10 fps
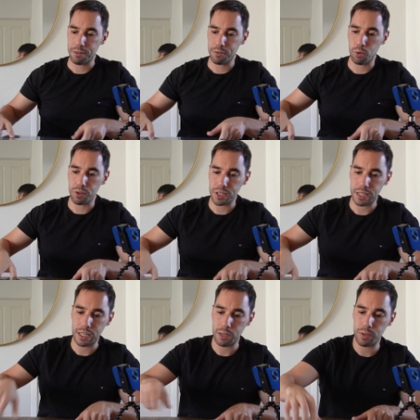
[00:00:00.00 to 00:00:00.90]
of course in
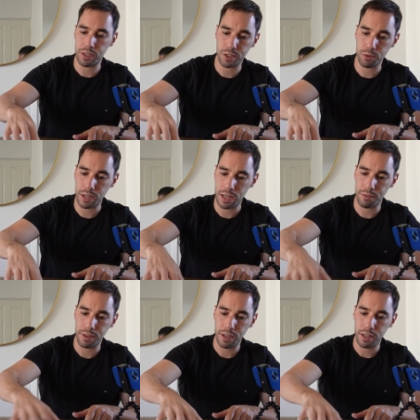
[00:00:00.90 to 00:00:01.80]
here we still
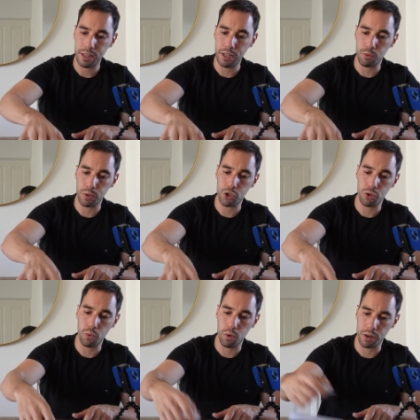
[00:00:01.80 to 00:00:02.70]
have the
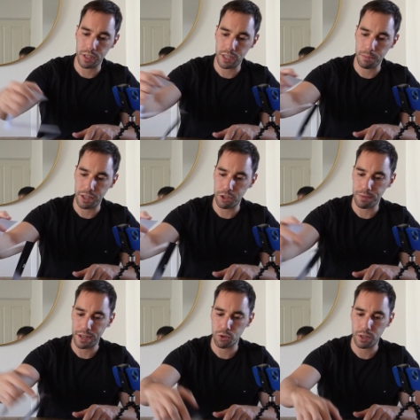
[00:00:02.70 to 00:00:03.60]
original warranty and
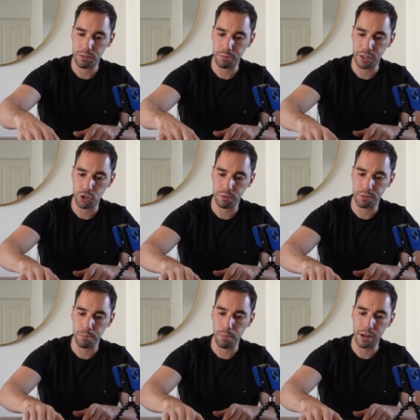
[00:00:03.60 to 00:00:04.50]
manufacturer information
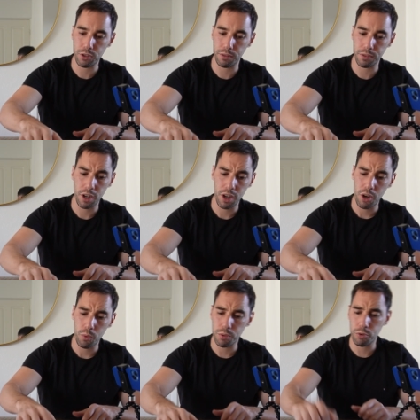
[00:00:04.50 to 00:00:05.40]
from Microsoft,
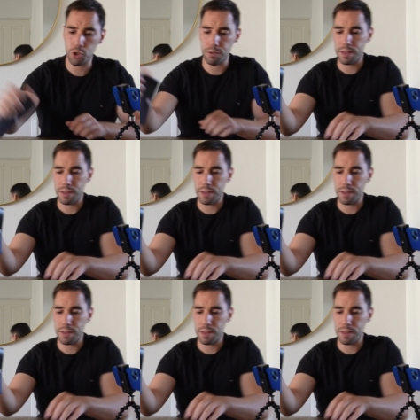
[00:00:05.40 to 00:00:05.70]
which I'm not sure if